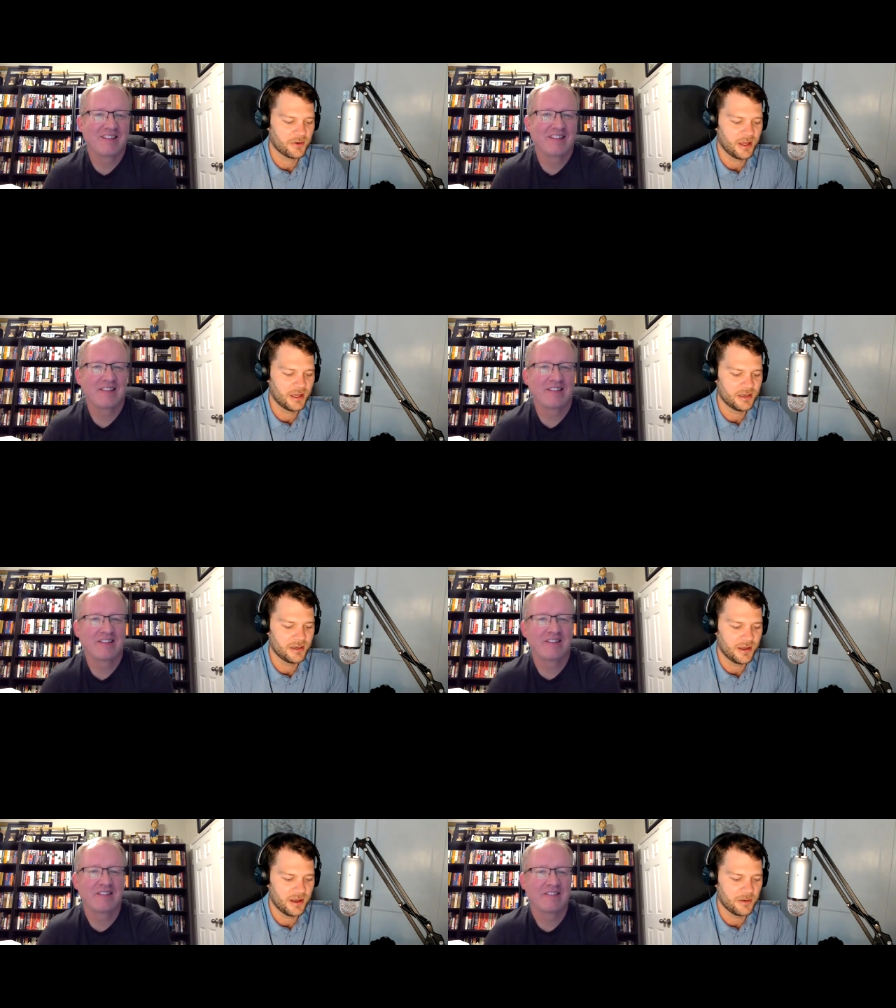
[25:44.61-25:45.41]
Speaker 1: it, Ryan.
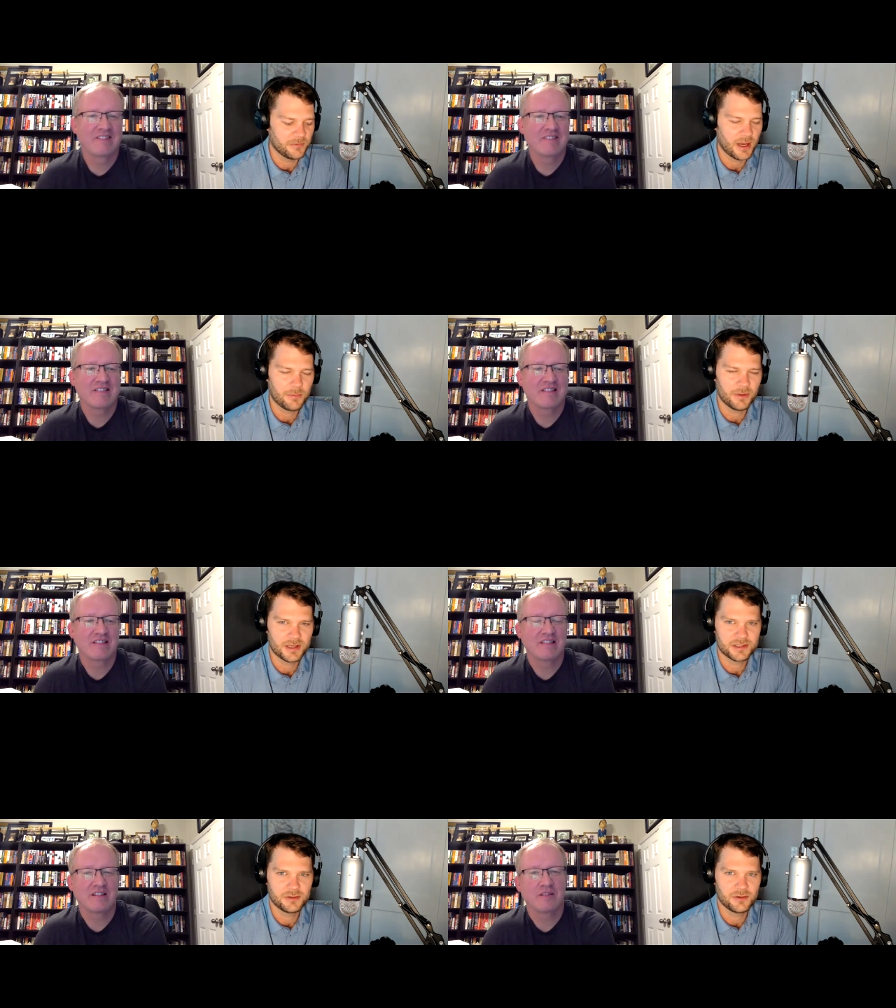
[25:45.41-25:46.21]
Um, God
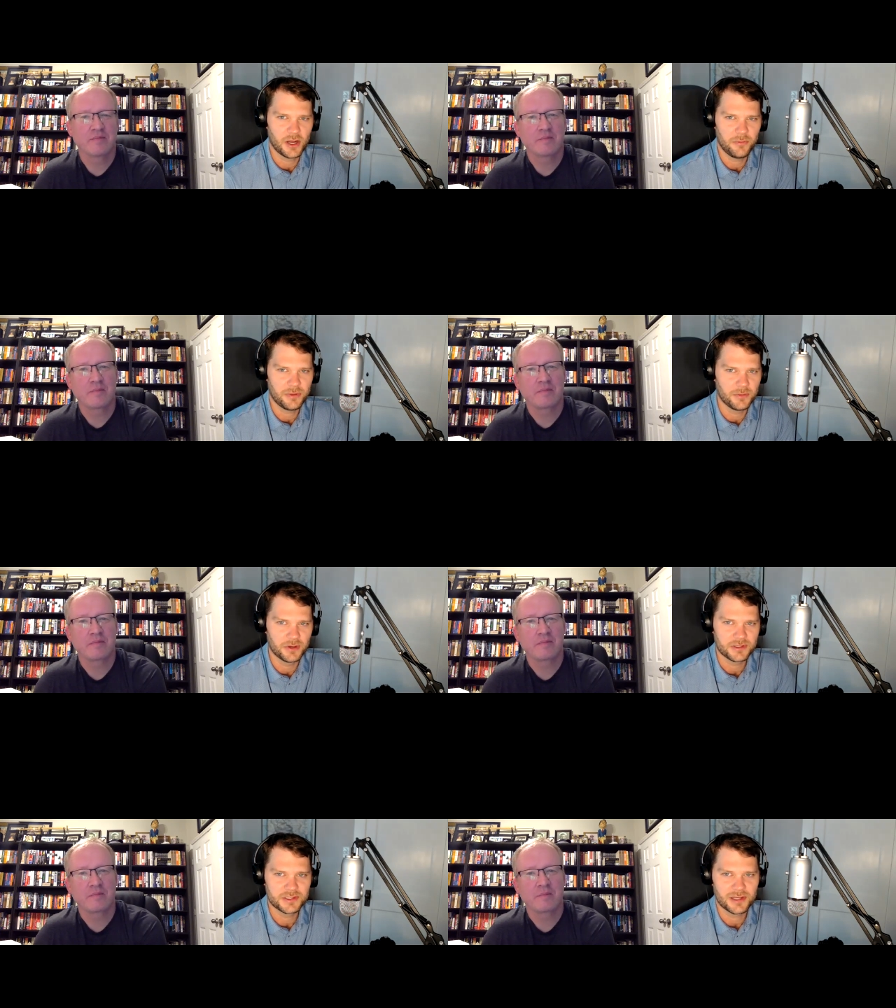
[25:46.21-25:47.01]
bless you. I hope the
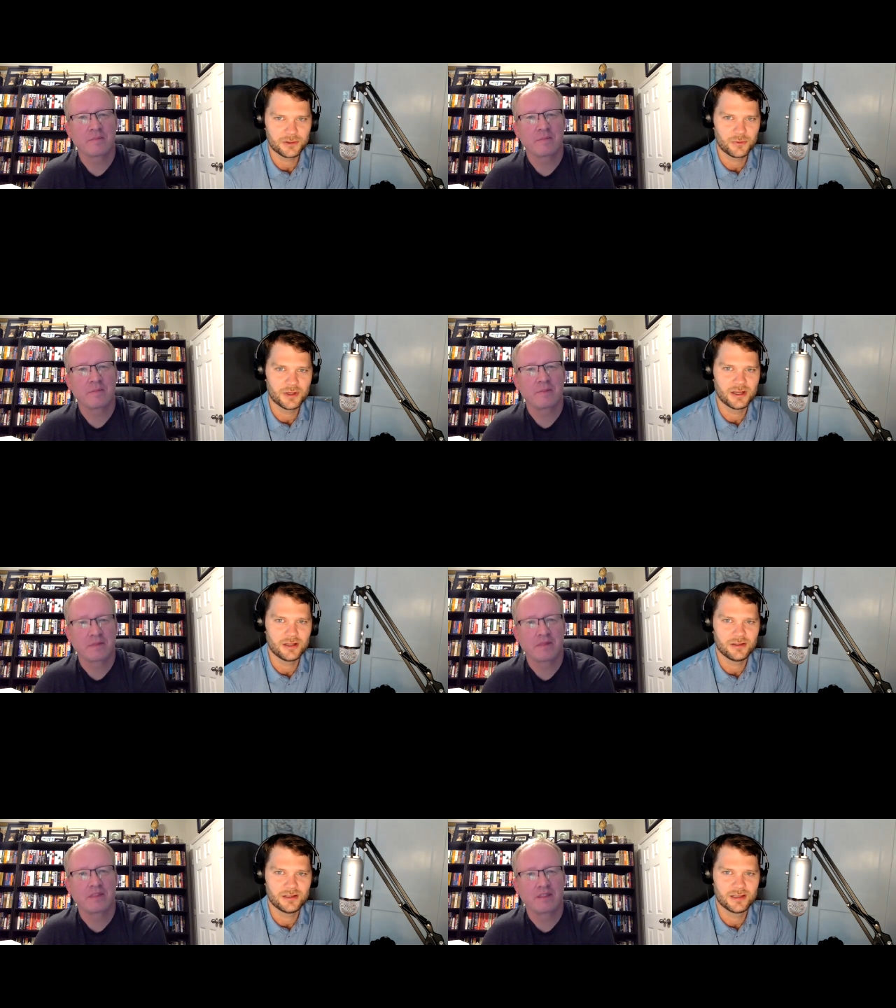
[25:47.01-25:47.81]
book sells
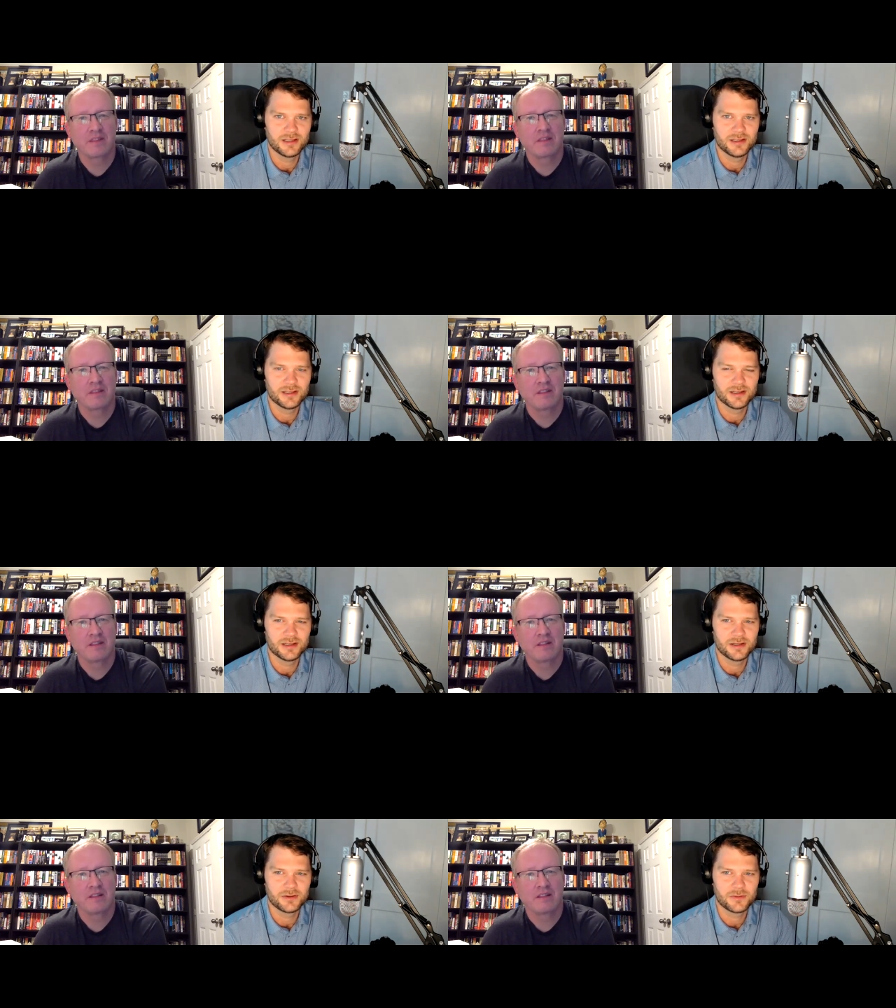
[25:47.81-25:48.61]
well, and
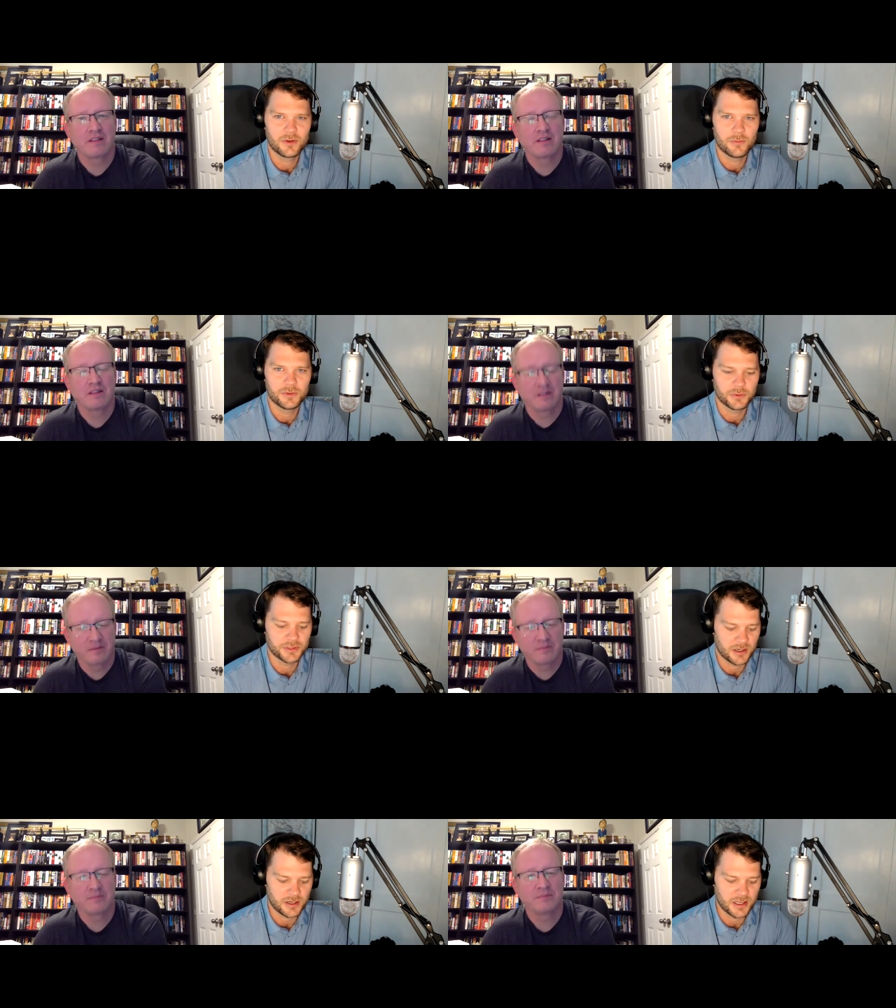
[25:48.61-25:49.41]
uh, hopefully we'll
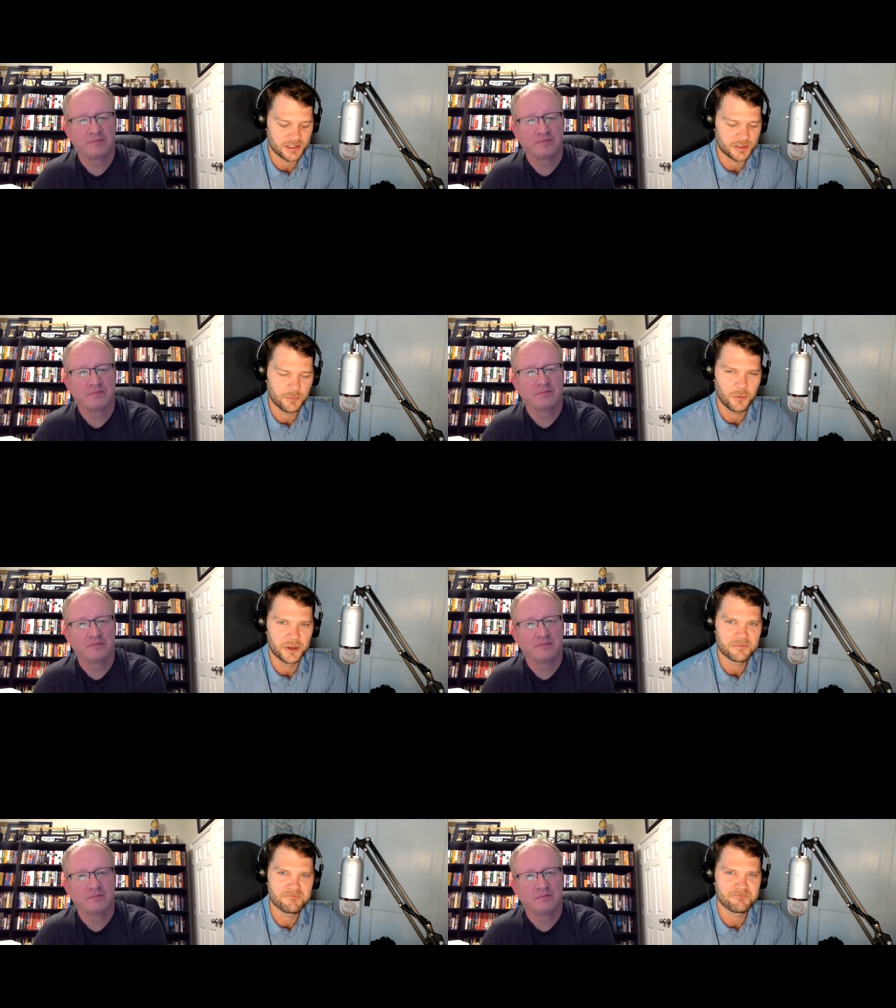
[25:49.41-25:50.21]
talk again at some
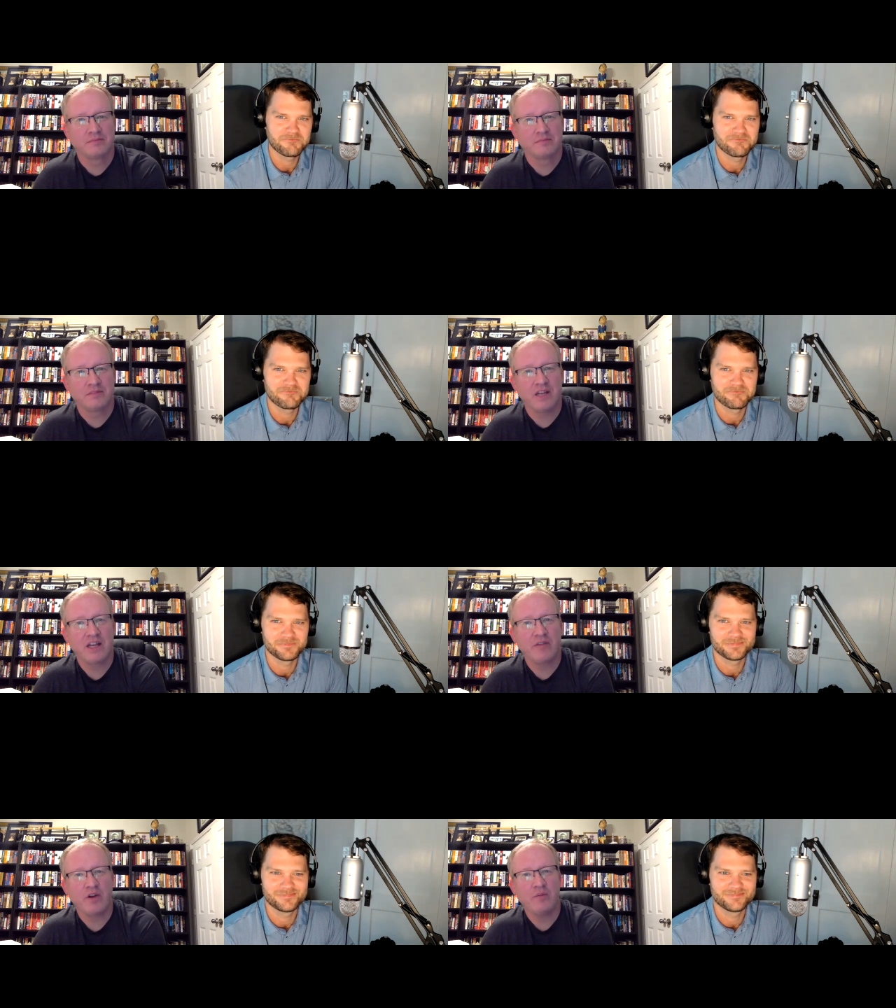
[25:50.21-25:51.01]
point.
Speaker 2: Thank
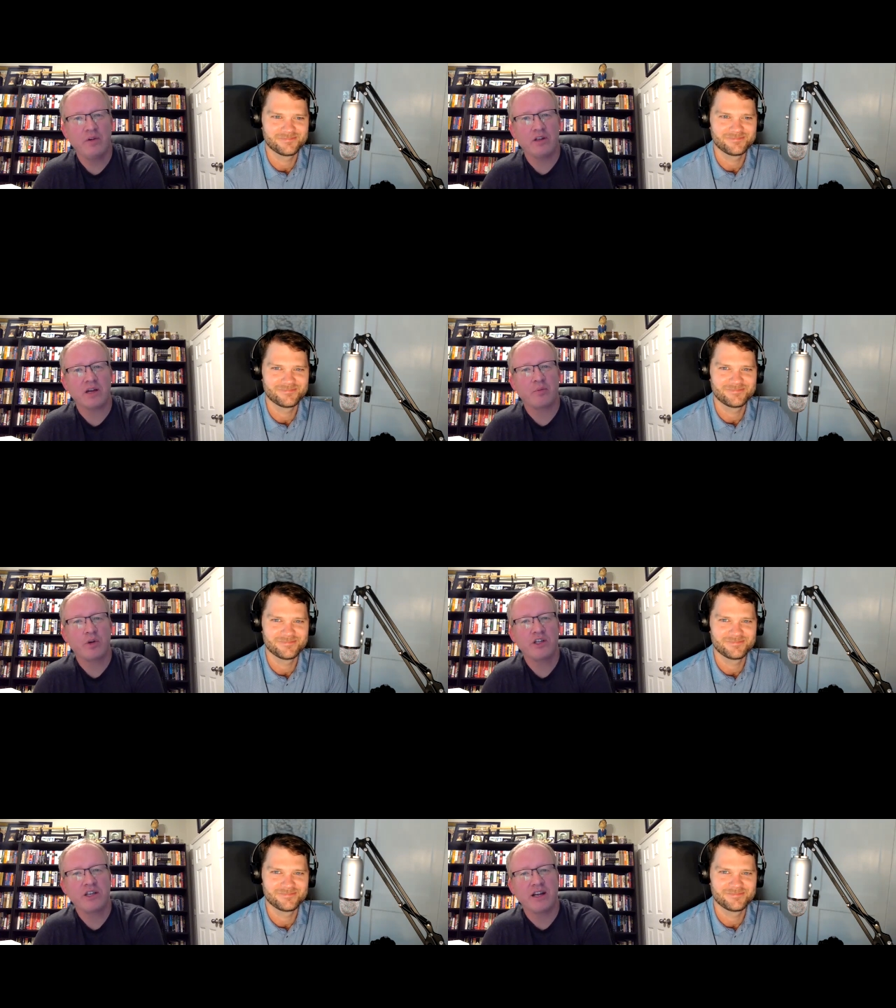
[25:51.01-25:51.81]
you very much. I
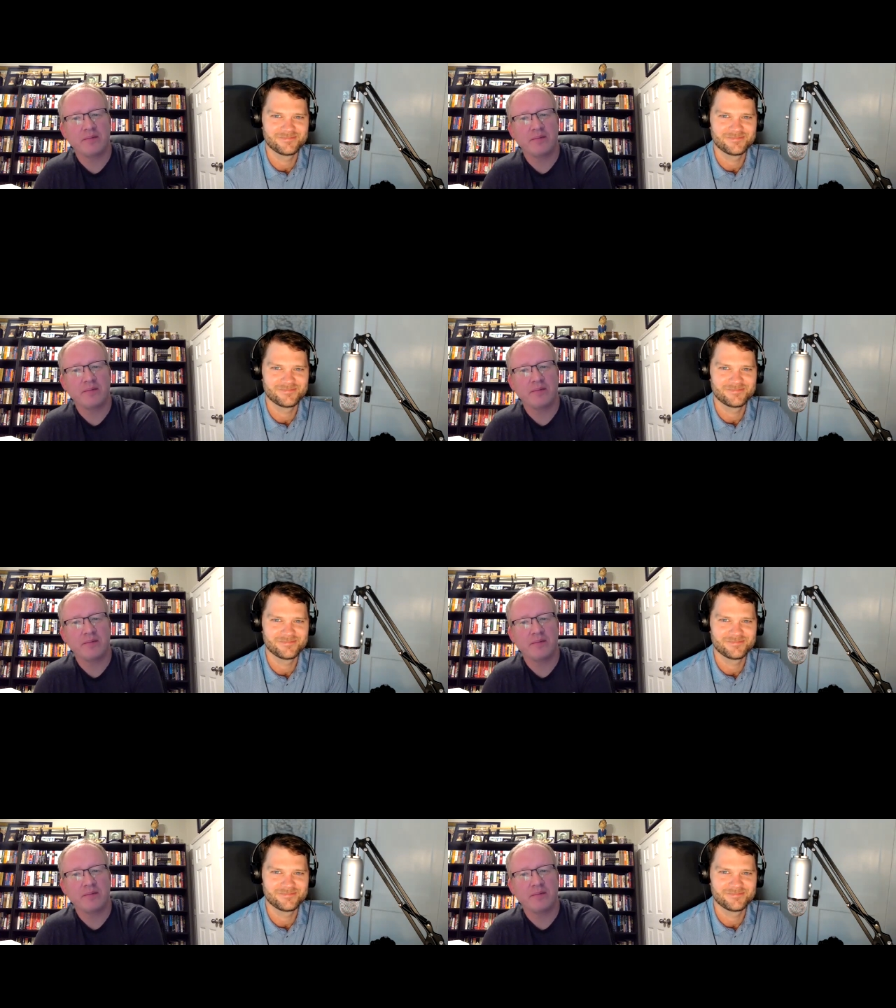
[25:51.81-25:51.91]
appreciate